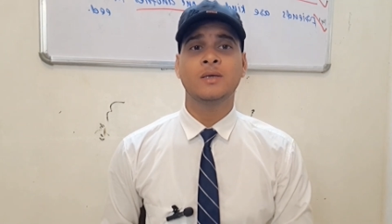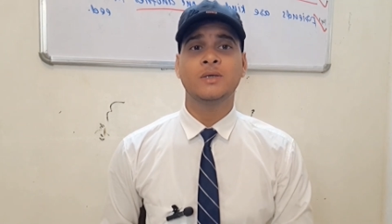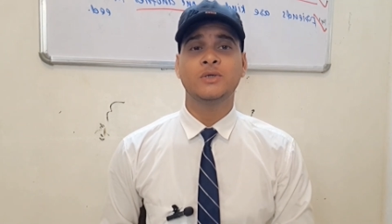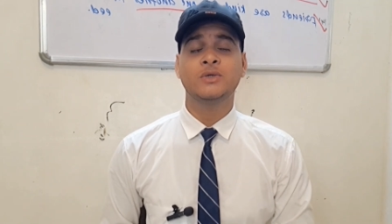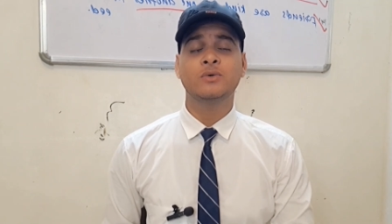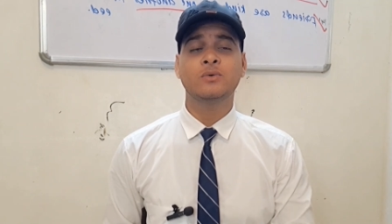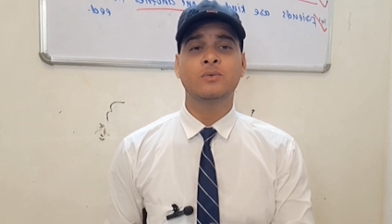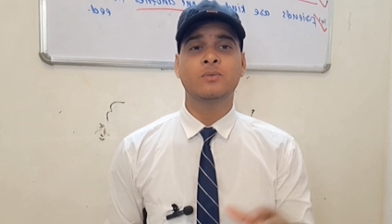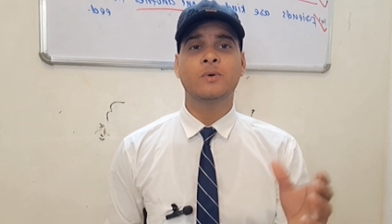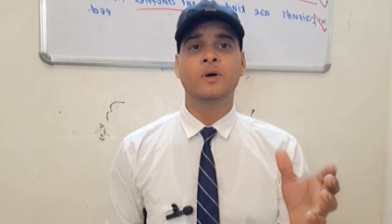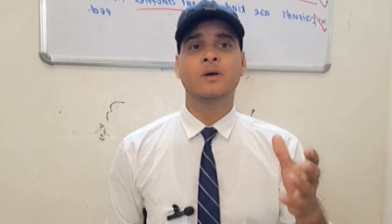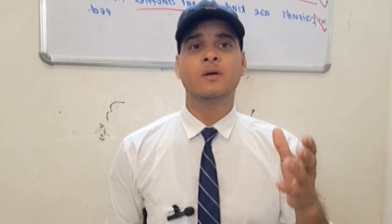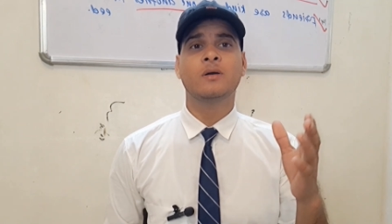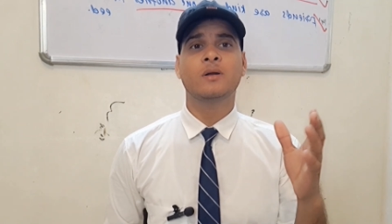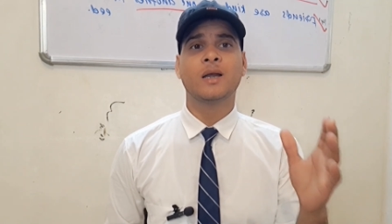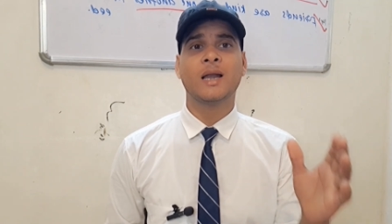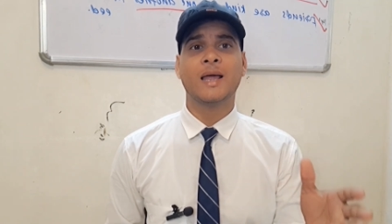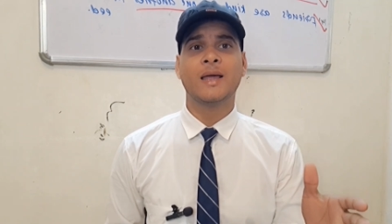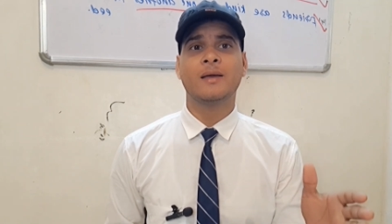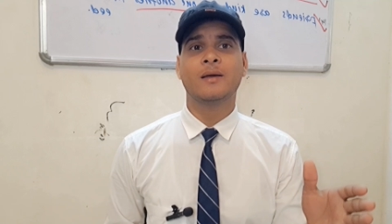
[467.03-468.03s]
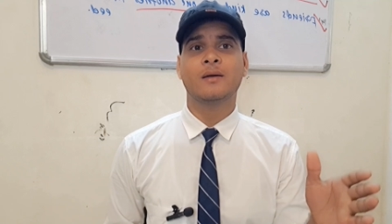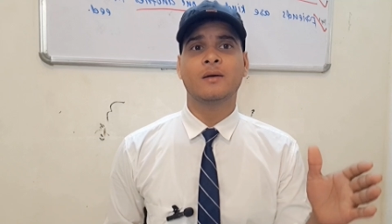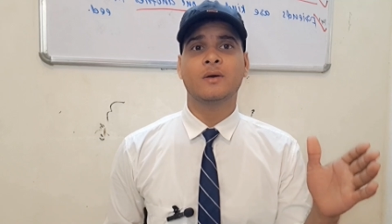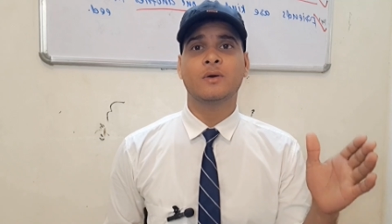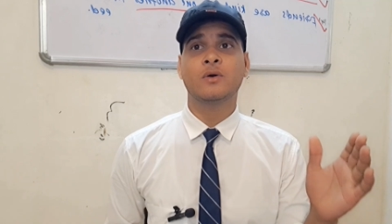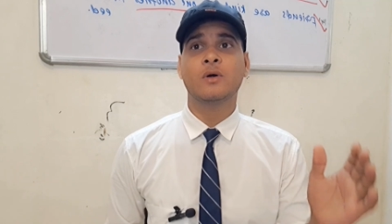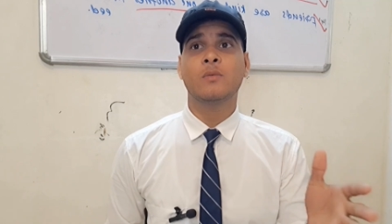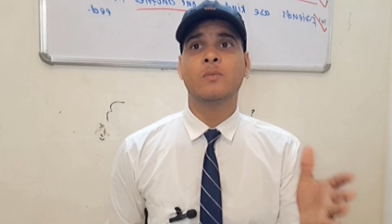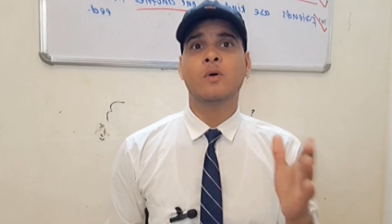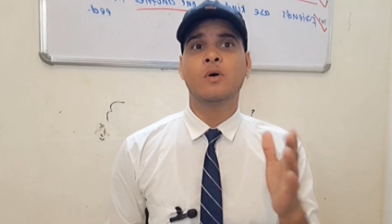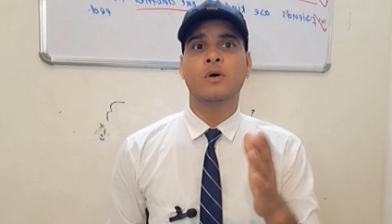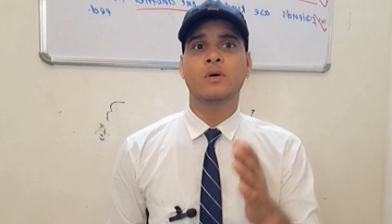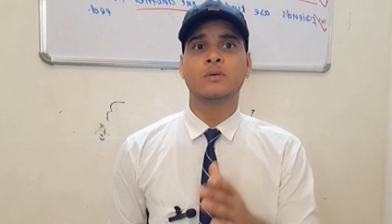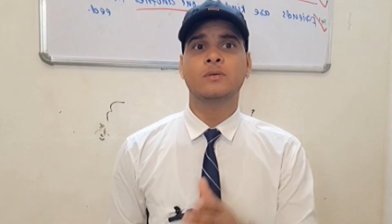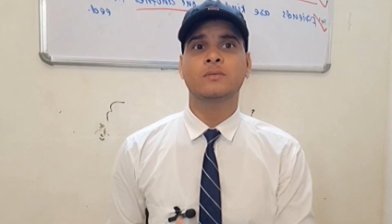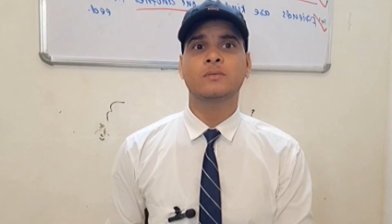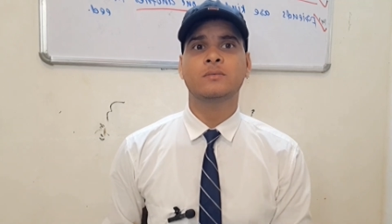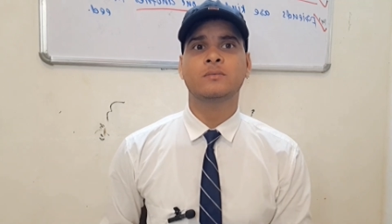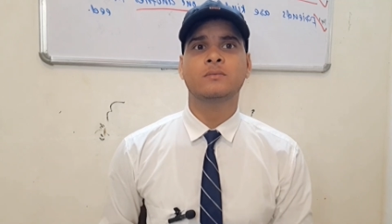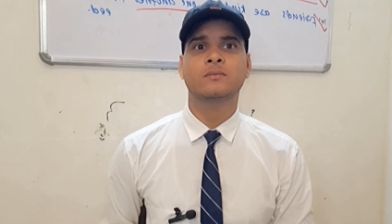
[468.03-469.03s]
You work like a
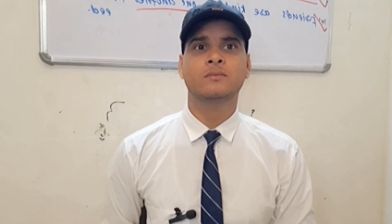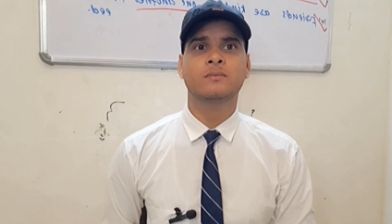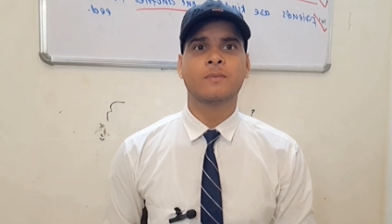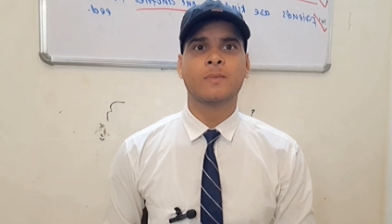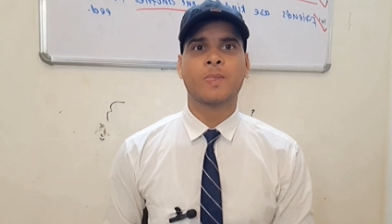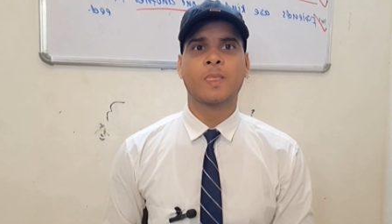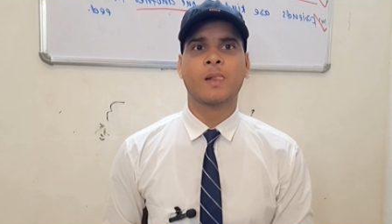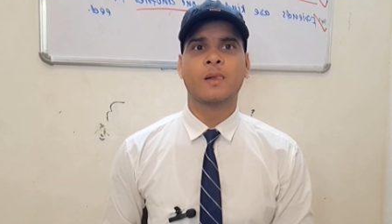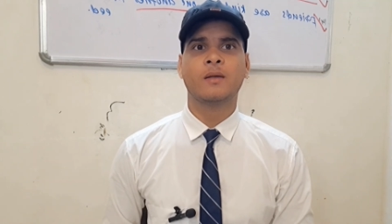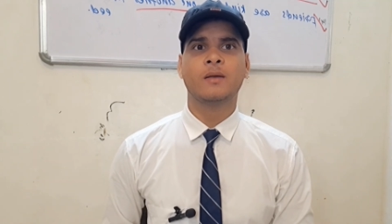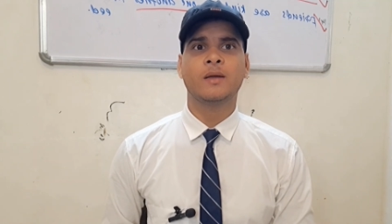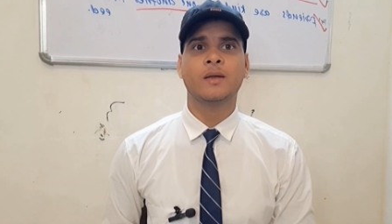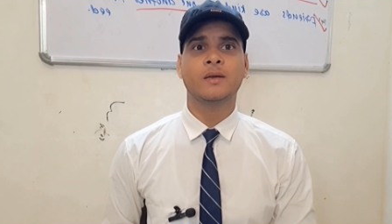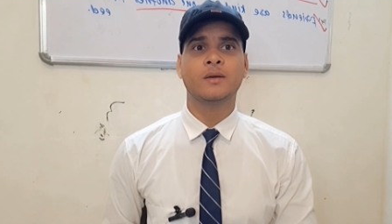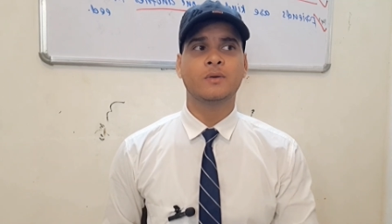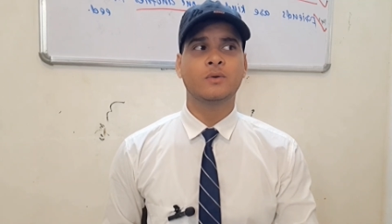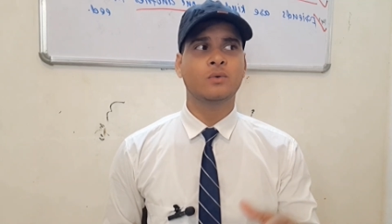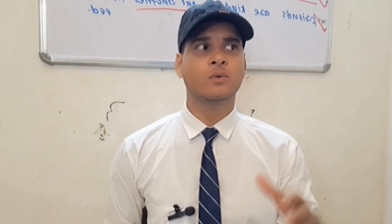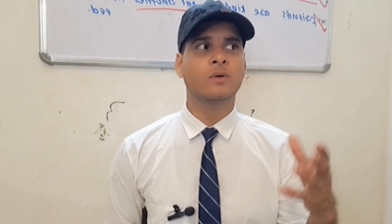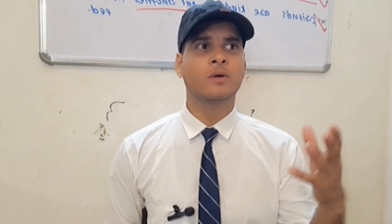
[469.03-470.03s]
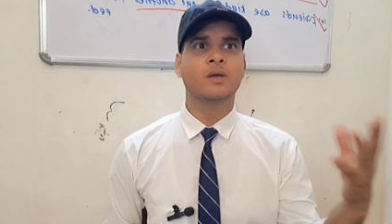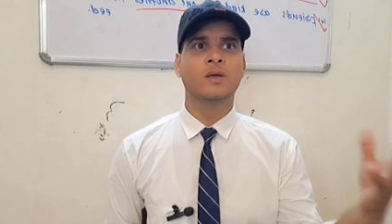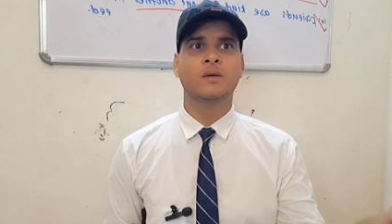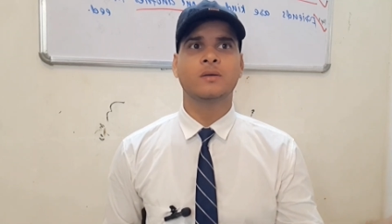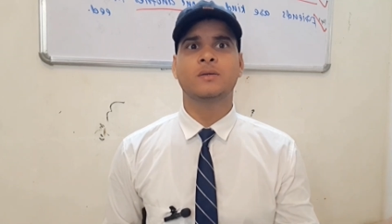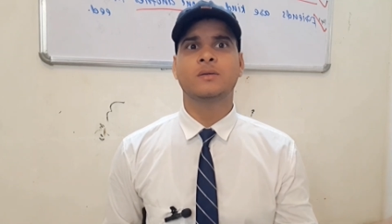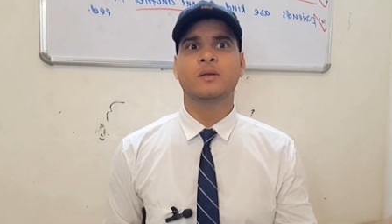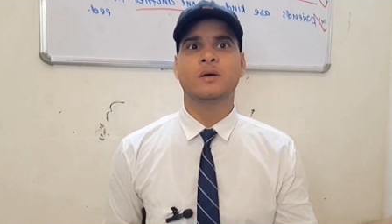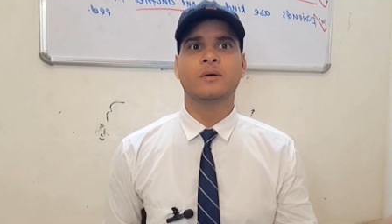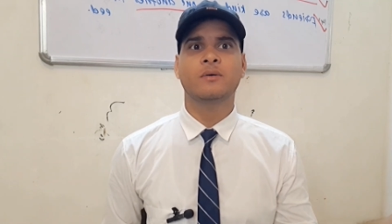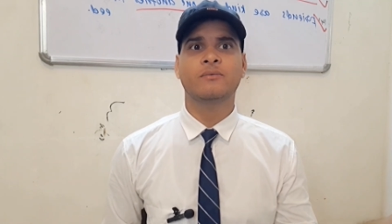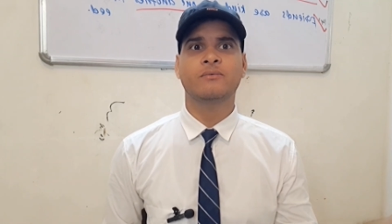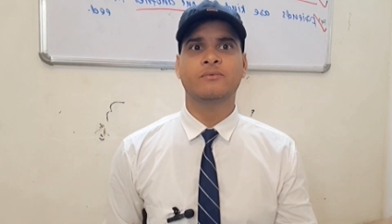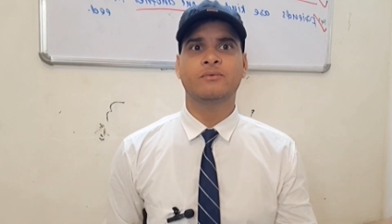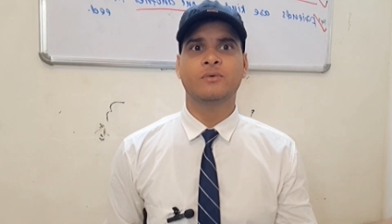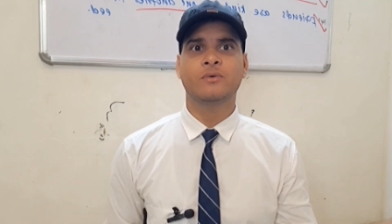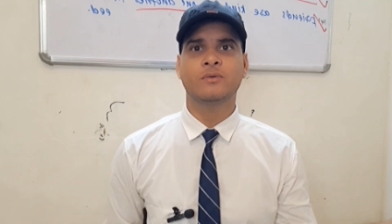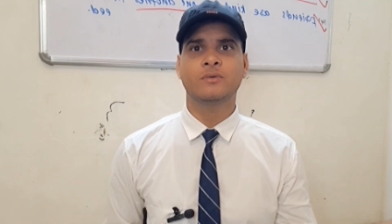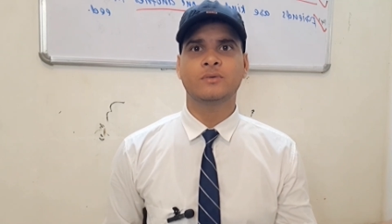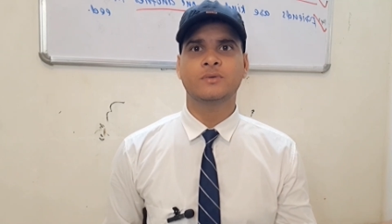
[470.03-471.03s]
robot in cooking the
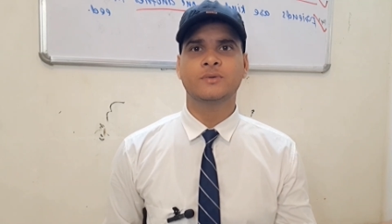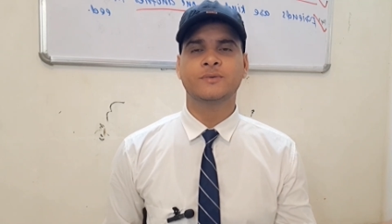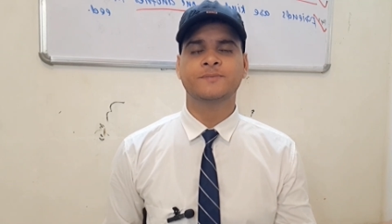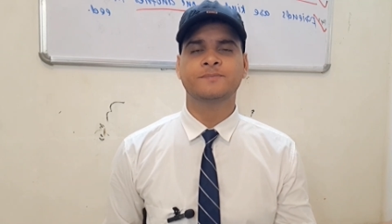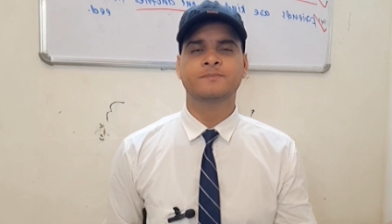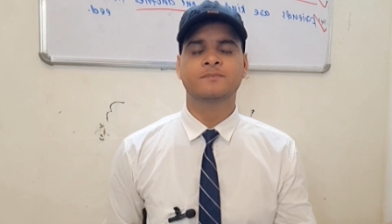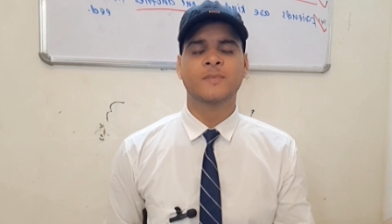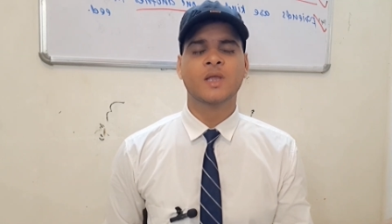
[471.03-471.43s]
foods.